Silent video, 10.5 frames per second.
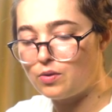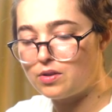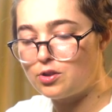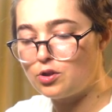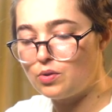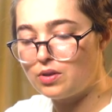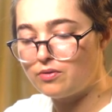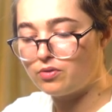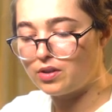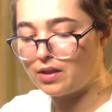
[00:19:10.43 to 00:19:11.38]

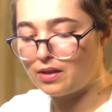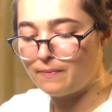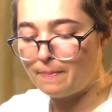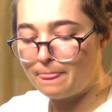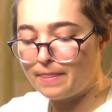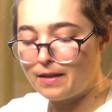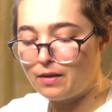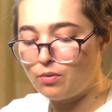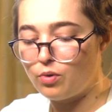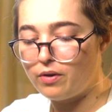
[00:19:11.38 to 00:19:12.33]
intuitively
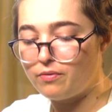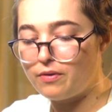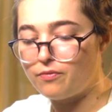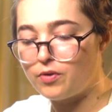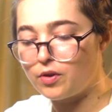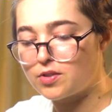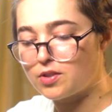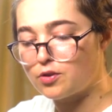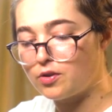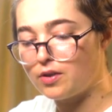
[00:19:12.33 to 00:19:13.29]
what it feels
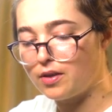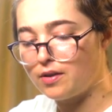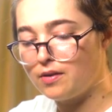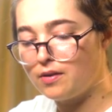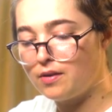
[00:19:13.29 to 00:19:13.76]
is good,